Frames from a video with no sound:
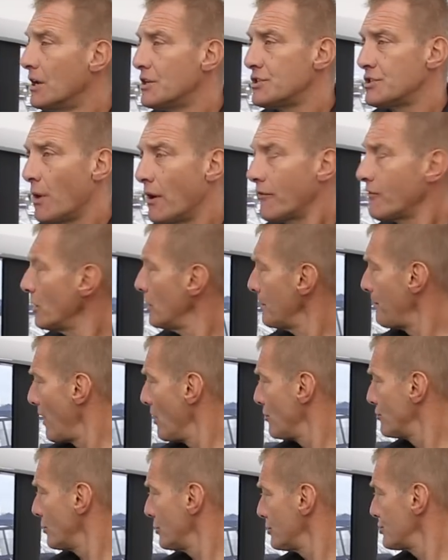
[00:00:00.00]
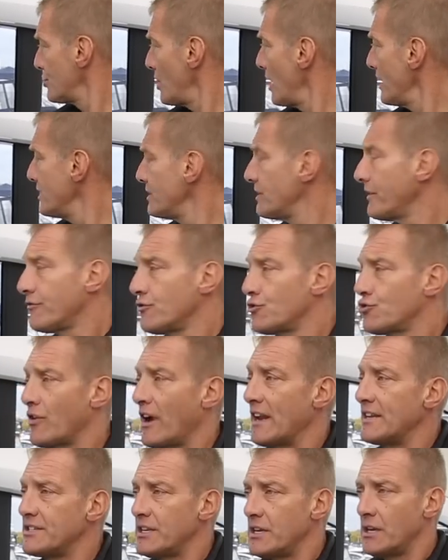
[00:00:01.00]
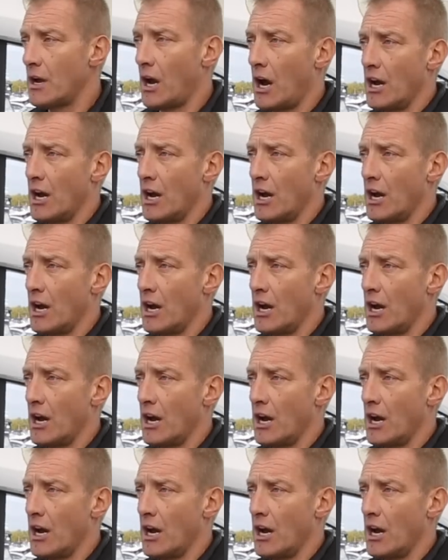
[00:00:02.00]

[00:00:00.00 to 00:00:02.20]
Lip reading: So I've got the boat on a slightly different transit.